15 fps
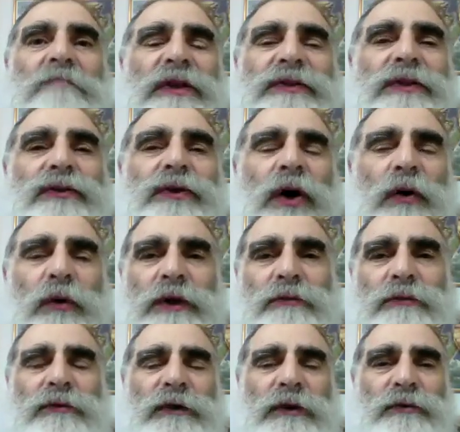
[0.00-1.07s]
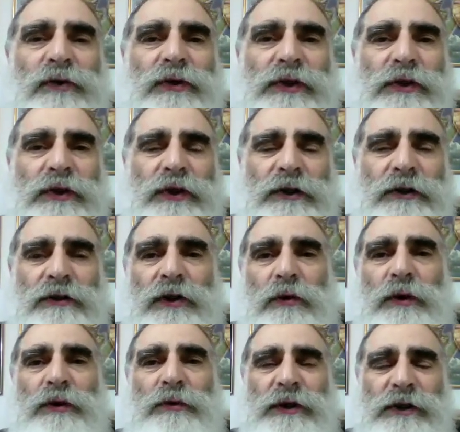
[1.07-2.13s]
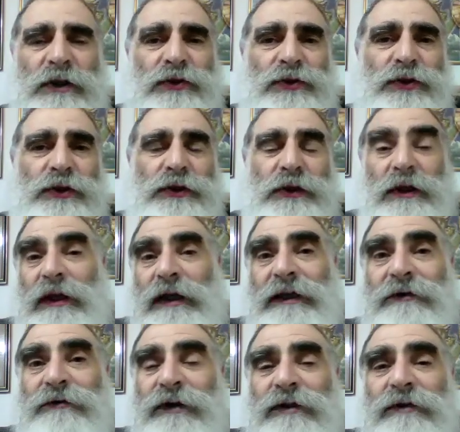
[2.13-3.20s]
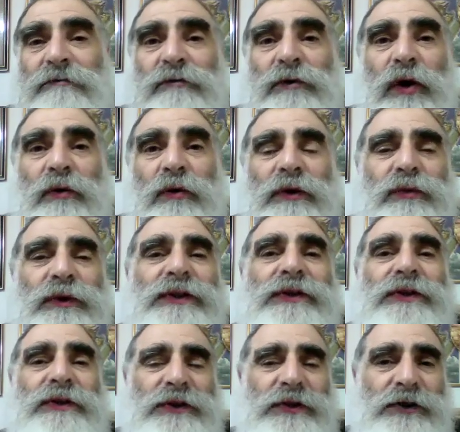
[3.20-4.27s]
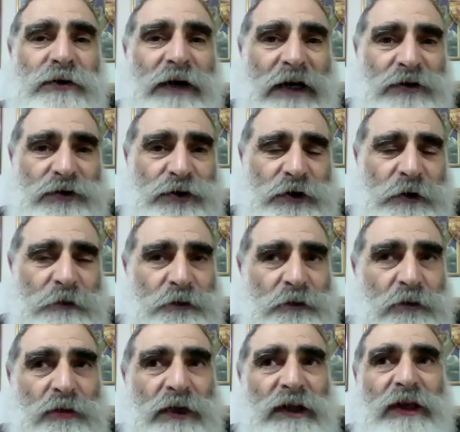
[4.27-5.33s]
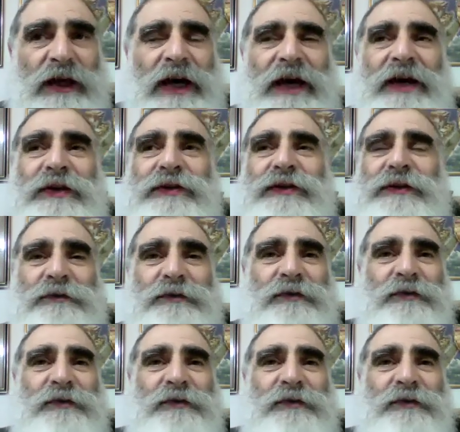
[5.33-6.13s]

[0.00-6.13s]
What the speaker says: so no one was hurt, no one was injured, even no one was scratched. And